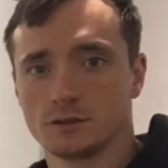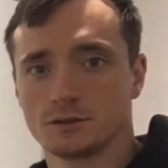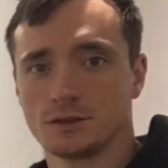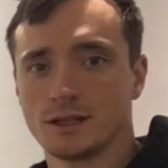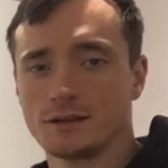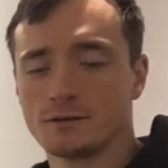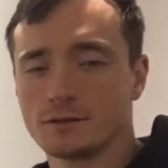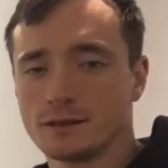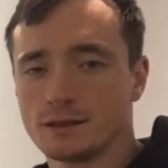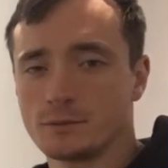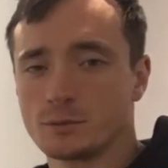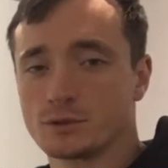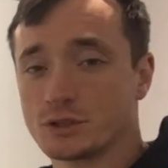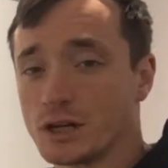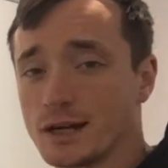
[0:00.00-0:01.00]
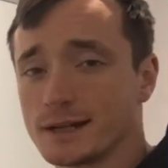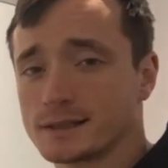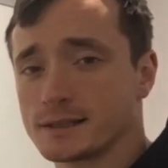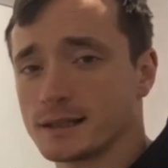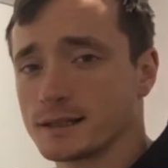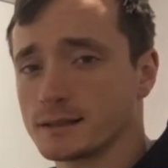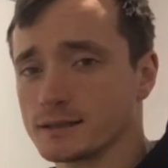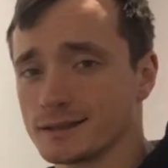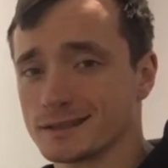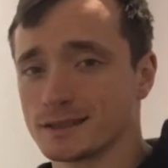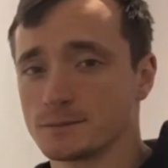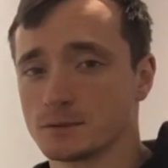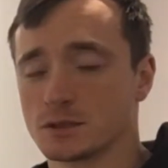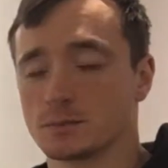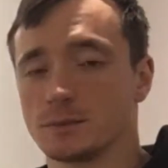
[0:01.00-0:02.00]
Generally, with dieting, there
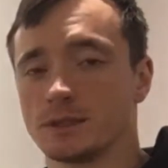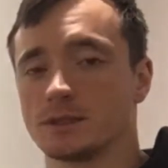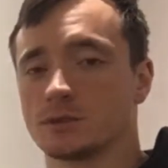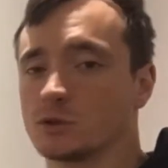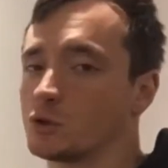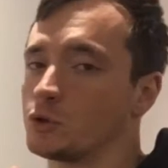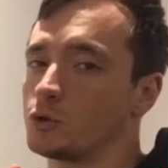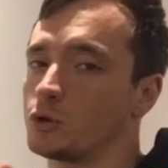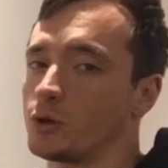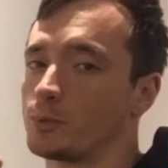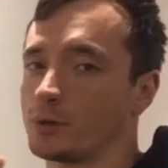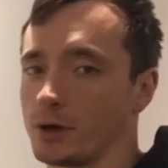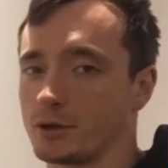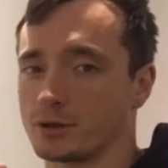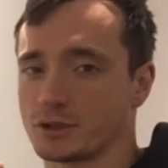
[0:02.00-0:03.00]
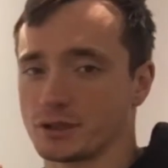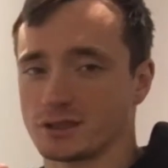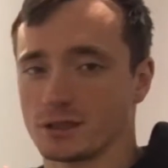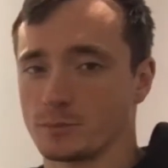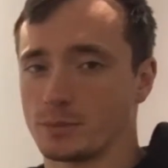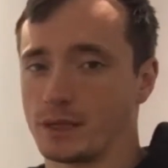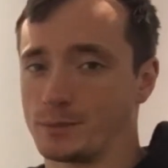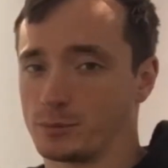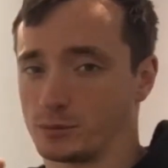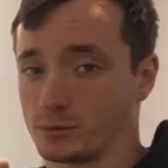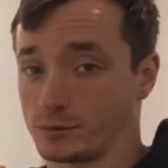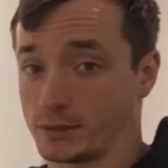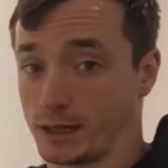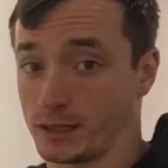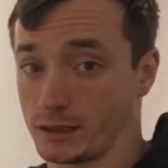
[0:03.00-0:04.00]
seems to be 2 approaches that people
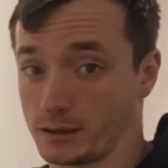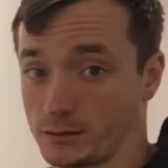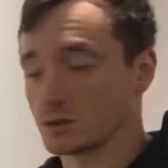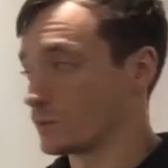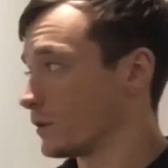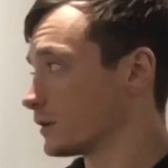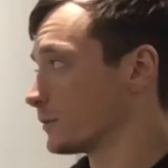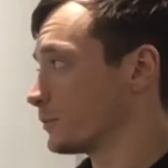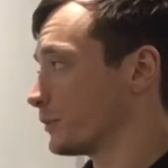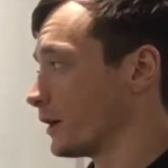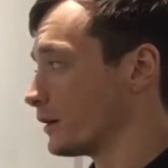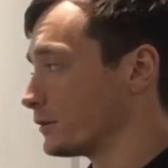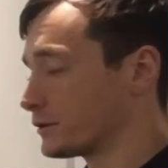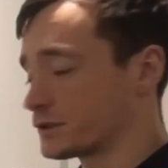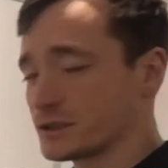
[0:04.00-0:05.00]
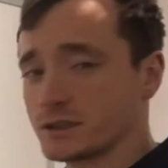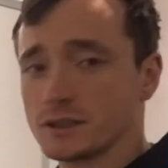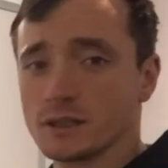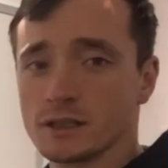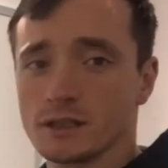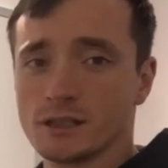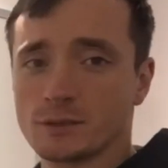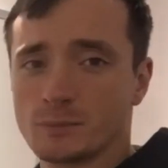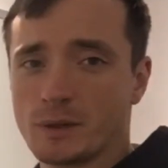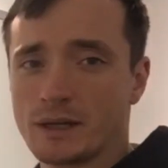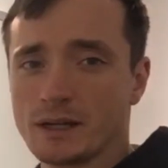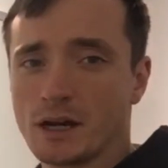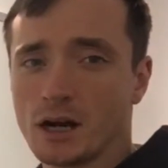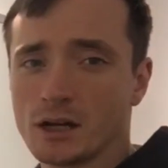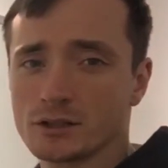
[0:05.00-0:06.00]
will take. So one approach is
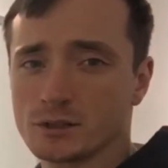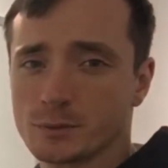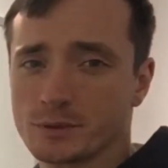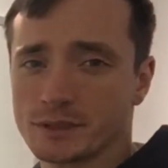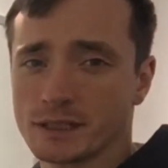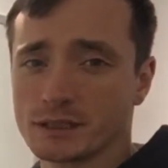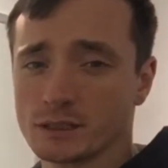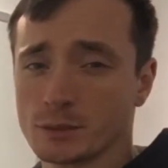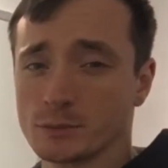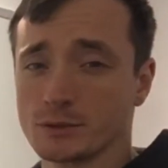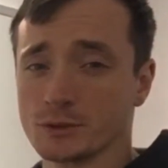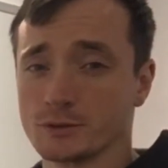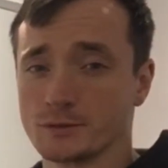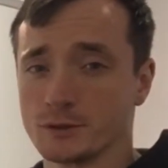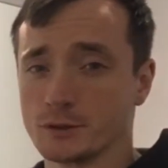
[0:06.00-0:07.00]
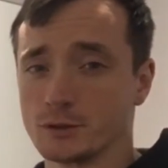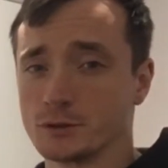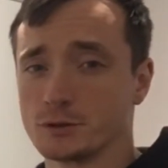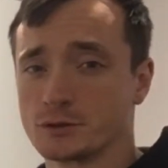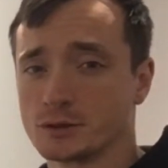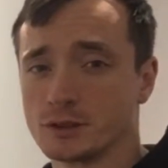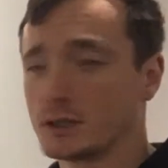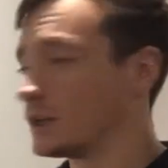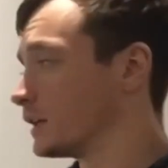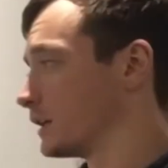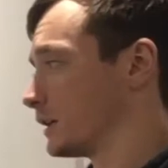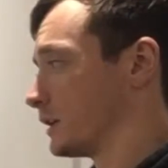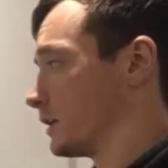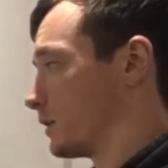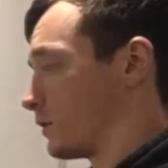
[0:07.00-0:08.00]
being 100% good with your food
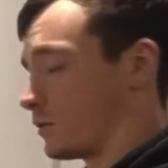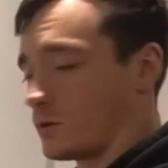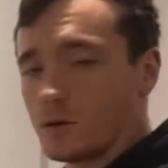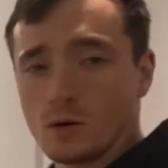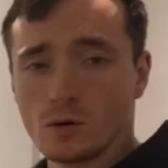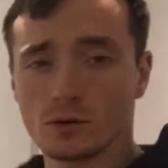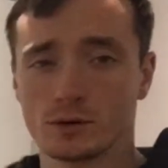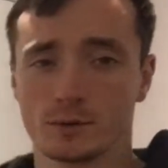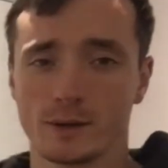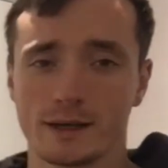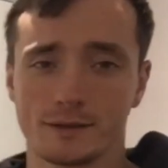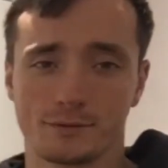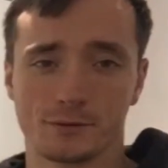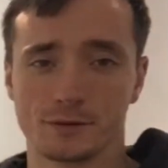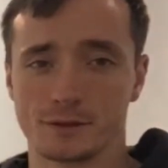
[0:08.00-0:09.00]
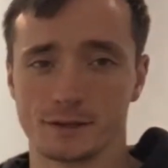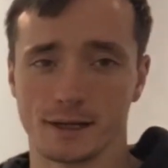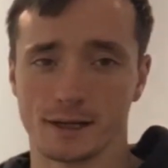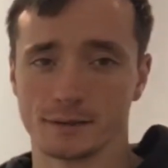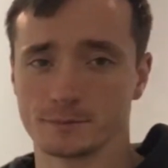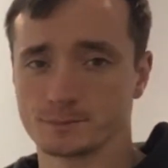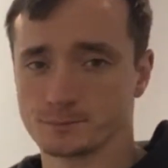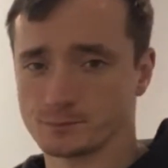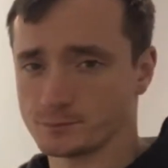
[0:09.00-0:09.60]
all the way through the day.